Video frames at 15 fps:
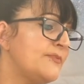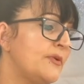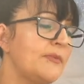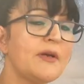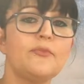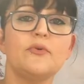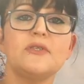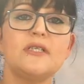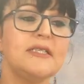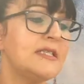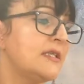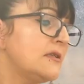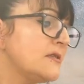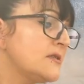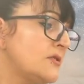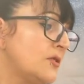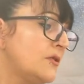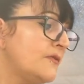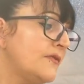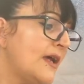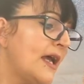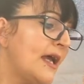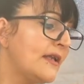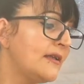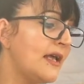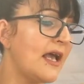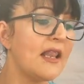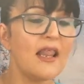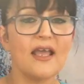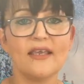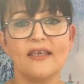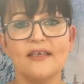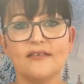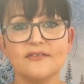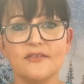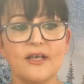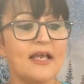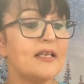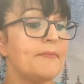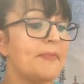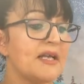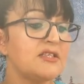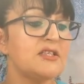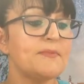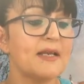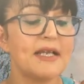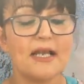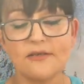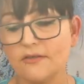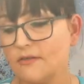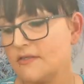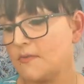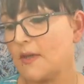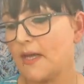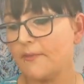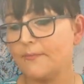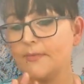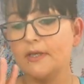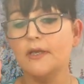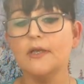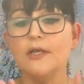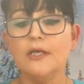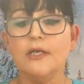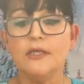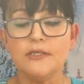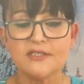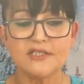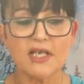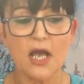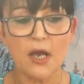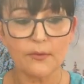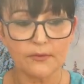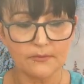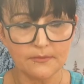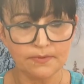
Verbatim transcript: to put my brushes in and stuff, and I like it. So, and it matches my candle as well. So